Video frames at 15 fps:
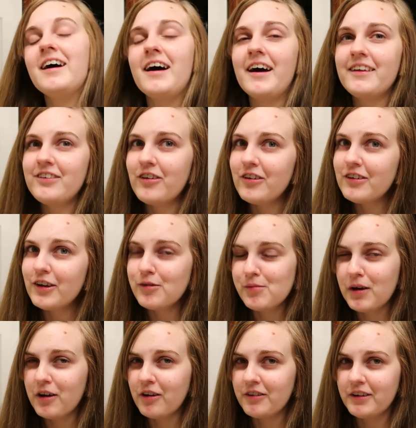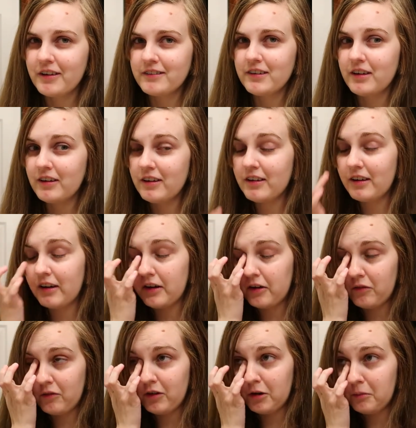that's how I take my contacts out at
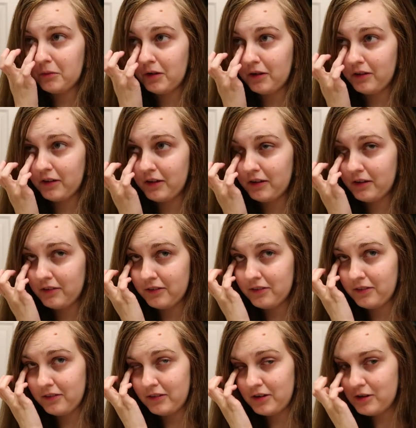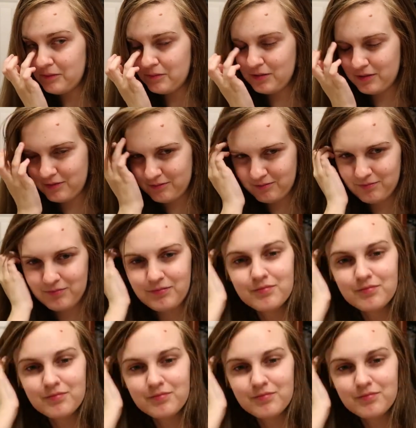night when I'm not like asleep. And